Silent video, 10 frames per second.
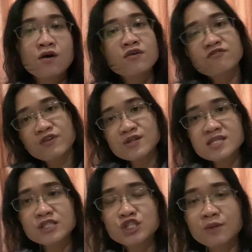
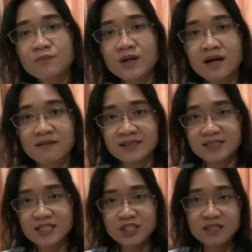Forcing job
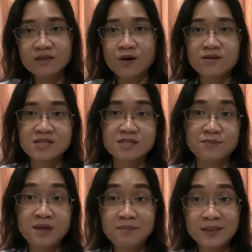polarization causes
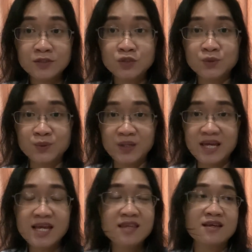people to
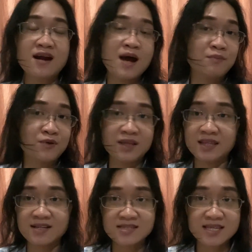either upgrade
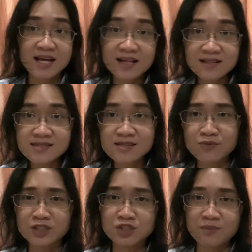their skills,
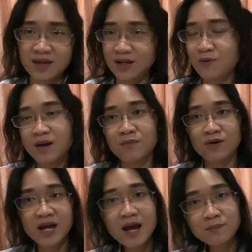which may require more
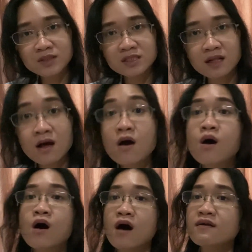capital,
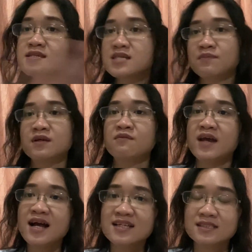or accept the
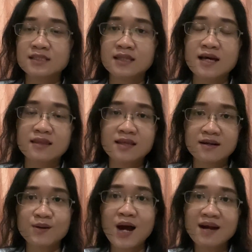reality that
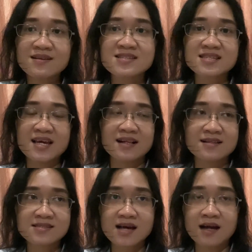their current
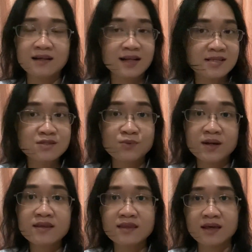skills are less
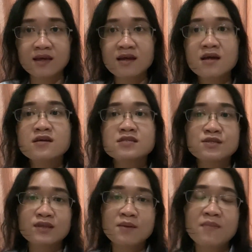worthy,
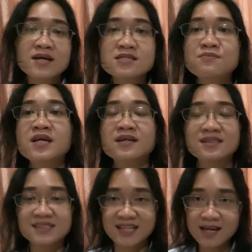so they must be
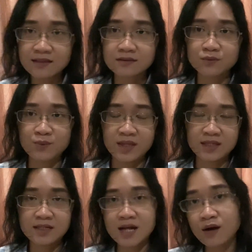content
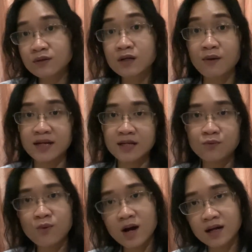with downgraded
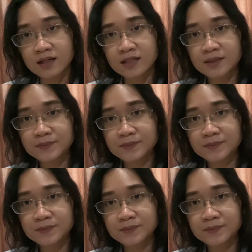work.